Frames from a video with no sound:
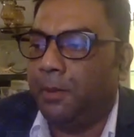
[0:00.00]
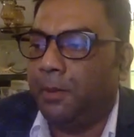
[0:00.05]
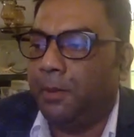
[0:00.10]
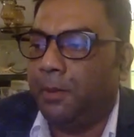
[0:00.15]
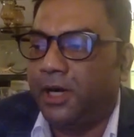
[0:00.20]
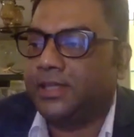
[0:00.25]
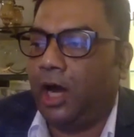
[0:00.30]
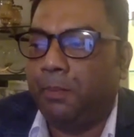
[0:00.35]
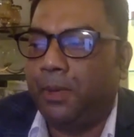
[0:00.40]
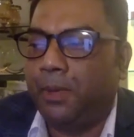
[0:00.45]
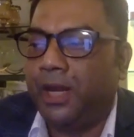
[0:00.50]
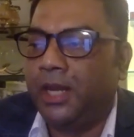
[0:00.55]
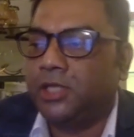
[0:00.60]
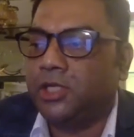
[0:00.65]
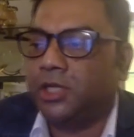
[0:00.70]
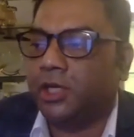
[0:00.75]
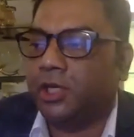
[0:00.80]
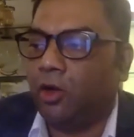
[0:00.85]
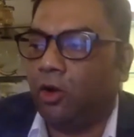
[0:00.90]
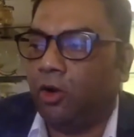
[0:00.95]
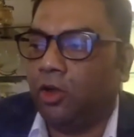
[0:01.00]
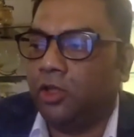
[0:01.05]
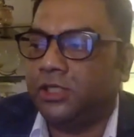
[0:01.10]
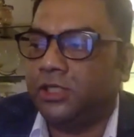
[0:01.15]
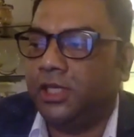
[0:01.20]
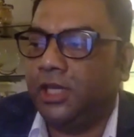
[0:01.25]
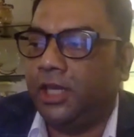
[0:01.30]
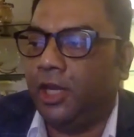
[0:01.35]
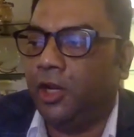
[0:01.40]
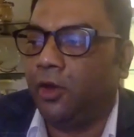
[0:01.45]
personal opinion is
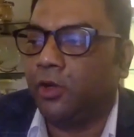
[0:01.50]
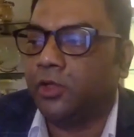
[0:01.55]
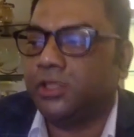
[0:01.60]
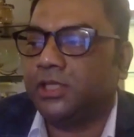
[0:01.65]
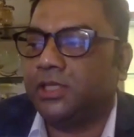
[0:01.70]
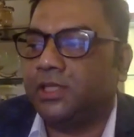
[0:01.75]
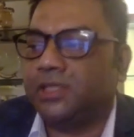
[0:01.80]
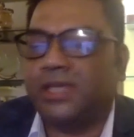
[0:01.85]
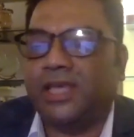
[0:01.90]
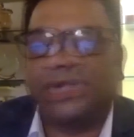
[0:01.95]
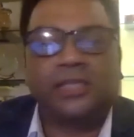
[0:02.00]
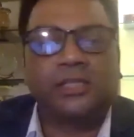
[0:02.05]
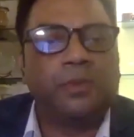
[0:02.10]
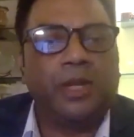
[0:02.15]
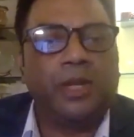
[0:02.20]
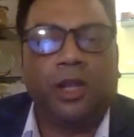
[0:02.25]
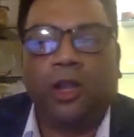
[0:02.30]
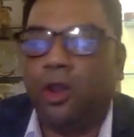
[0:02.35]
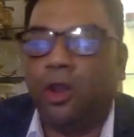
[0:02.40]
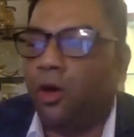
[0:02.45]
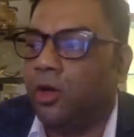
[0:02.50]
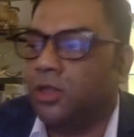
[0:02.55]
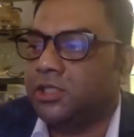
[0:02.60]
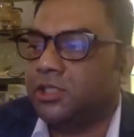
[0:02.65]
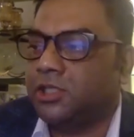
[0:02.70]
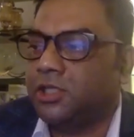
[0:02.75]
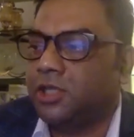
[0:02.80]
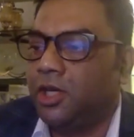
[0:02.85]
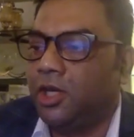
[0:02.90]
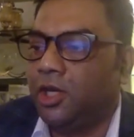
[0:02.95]
that our pre-technology
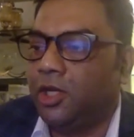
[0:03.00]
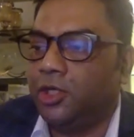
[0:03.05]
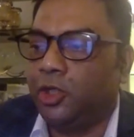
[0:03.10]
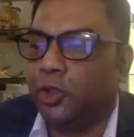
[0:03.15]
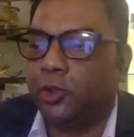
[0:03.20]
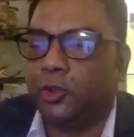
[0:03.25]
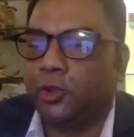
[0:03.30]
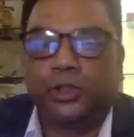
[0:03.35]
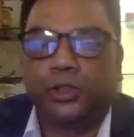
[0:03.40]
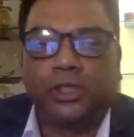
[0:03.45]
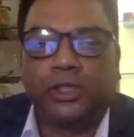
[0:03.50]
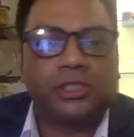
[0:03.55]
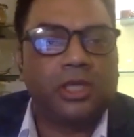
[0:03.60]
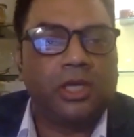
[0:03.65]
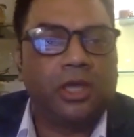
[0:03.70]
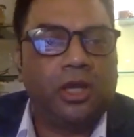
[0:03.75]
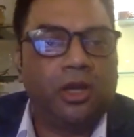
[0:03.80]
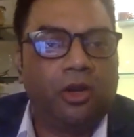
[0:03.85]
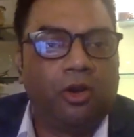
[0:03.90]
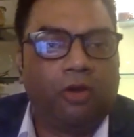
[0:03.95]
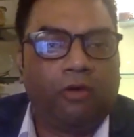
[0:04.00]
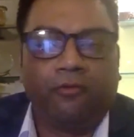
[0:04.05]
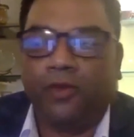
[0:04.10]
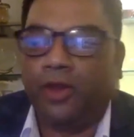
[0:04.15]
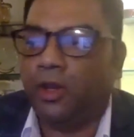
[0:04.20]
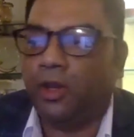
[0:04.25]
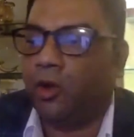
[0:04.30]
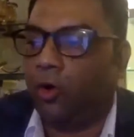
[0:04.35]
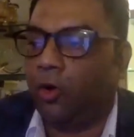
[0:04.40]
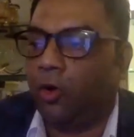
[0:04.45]
innocence has been lost due
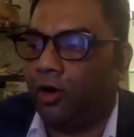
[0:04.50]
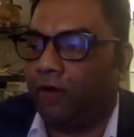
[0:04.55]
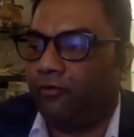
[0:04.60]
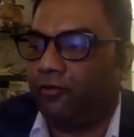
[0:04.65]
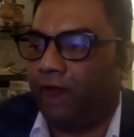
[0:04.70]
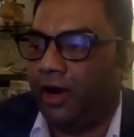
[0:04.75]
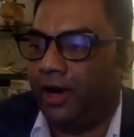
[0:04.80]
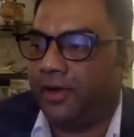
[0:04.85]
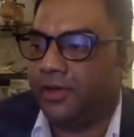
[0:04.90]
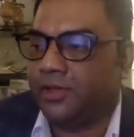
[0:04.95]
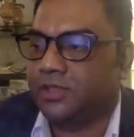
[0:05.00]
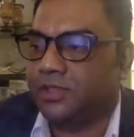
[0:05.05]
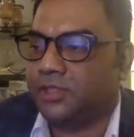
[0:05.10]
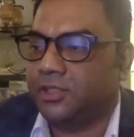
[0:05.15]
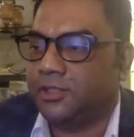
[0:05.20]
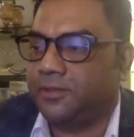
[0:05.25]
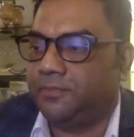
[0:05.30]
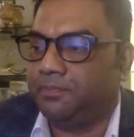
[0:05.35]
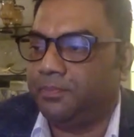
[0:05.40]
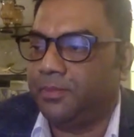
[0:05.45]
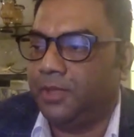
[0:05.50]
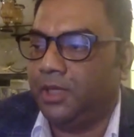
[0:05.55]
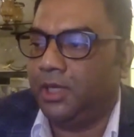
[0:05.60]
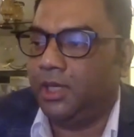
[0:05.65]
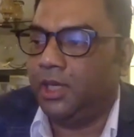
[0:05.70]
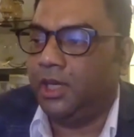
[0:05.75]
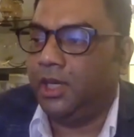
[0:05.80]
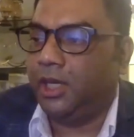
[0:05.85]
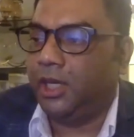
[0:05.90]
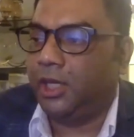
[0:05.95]
to this novel
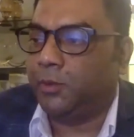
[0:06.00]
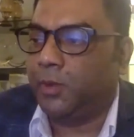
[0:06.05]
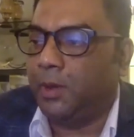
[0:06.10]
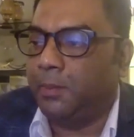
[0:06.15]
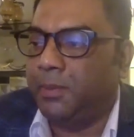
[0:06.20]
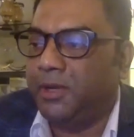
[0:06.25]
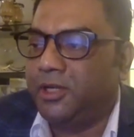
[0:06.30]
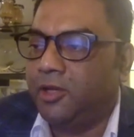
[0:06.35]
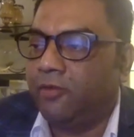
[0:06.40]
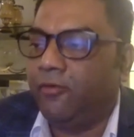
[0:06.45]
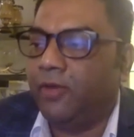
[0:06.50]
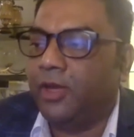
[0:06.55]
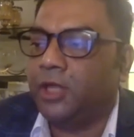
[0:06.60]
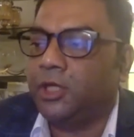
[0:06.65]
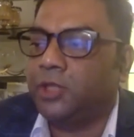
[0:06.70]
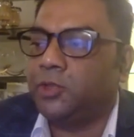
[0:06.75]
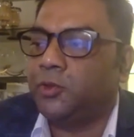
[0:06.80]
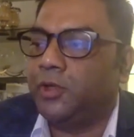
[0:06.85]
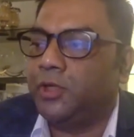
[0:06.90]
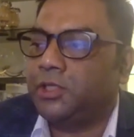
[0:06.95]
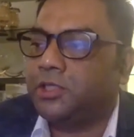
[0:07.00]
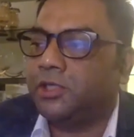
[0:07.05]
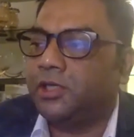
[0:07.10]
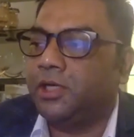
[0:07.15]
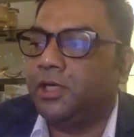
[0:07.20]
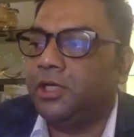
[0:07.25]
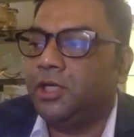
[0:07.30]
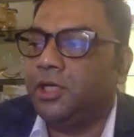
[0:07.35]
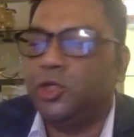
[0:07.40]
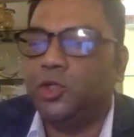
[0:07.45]
coronavirus. It will be difficult
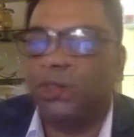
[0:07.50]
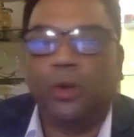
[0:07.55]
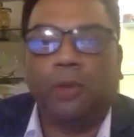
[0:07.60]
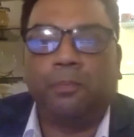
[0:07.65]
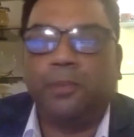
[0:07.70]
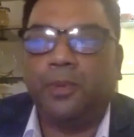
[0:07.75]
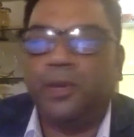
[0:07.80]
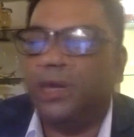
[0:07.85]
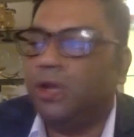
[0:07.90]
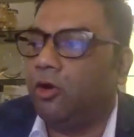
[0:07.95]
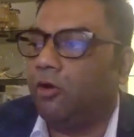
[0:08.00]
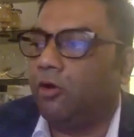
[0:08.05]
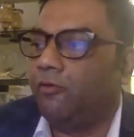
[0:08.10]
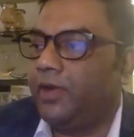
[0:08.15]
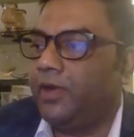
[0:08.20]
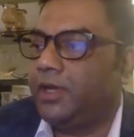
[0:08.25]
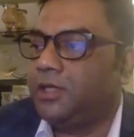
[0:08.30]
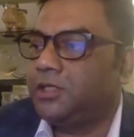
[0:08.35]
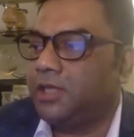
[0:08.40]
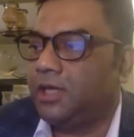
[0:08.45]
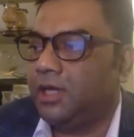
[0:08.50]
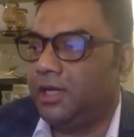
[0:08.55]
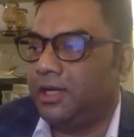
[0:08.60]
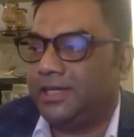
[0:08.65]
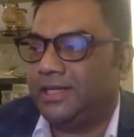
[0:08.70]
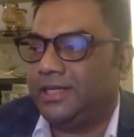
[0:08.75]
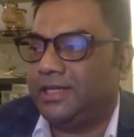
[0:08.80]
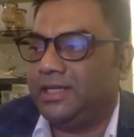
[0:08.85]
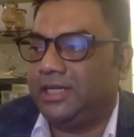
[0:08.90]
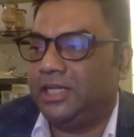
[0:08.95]
to return to a pre-COVID
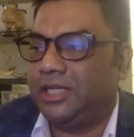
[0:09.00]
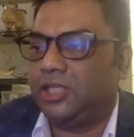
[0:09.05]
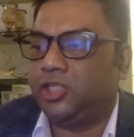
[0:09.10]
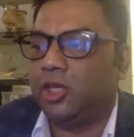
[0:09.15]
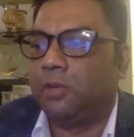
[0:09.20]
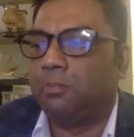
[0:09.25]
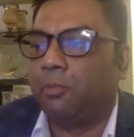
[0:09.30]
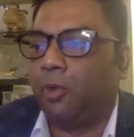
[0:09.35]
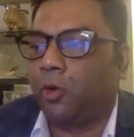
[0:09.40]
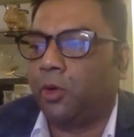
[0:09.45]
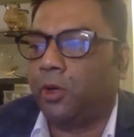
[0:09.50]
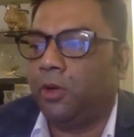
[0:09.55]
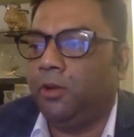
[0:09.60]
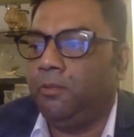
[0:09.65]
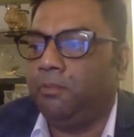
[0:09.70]
teaching model.